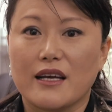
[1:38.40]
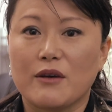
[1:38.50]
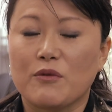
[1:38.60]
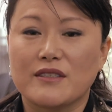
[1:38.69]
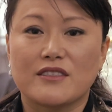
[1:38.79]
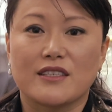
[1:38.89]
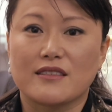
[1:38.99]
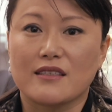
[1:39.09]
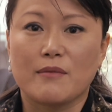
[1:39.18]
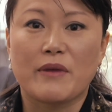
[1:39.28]
It was
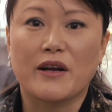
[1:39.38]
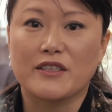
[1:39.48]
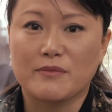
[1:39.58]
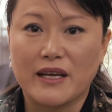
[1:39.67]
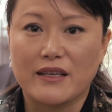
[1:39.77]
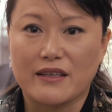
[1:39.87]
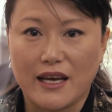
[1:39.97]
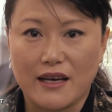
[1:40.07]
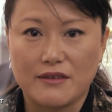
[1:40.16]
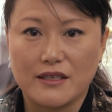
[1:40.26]
just a marriage made in
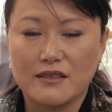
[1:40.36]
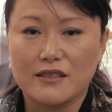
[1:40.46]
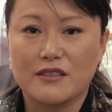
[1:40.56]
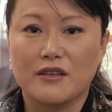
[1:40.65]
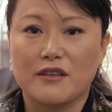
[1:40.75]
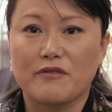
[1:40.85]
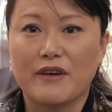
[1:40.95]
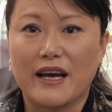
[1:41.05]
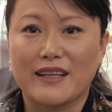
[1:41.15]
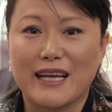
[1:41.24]
heaven due to the
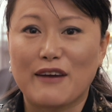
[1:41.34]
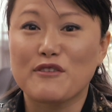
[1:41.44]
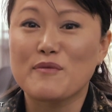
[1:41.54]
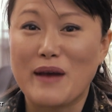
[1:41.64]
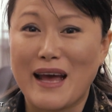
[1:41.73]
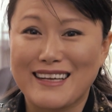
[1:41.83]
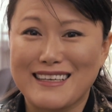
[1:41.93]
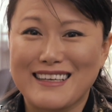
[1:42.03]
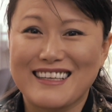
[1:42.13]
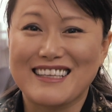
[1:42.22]
fact that have you met
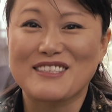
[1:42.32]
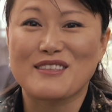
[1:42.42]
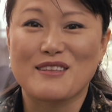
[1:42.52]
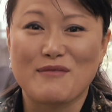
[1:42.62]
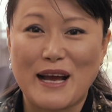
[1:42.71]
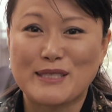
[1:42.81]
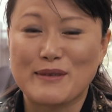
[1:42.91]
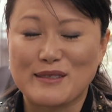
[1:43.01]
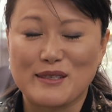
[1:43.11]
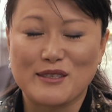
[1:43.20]
these, the
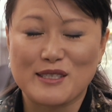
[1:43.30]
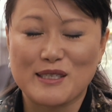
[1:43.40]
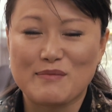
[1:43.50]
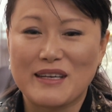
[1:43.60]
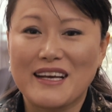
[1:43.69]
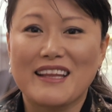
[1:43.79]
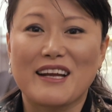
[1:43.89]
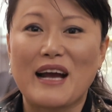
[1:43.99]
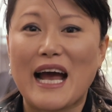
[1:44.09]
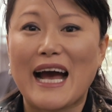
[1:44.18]
Rackspace leadership?
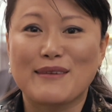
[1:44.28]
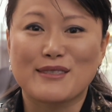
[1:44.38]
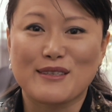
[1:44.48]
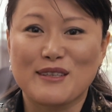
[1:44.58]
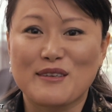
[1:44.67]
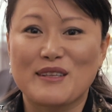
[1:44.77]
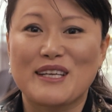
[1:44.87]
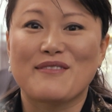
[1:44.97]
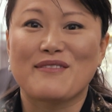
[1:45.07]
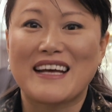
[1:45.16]
They're
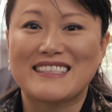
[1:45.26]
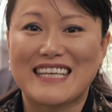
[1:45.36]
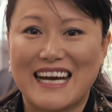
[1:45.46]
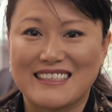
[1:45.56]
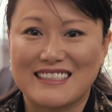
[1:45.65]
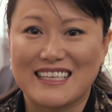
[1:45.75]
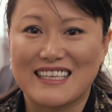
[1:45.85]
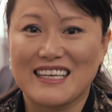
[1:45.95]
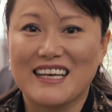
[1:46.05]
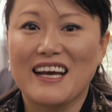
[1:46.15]
absolutely fantastic.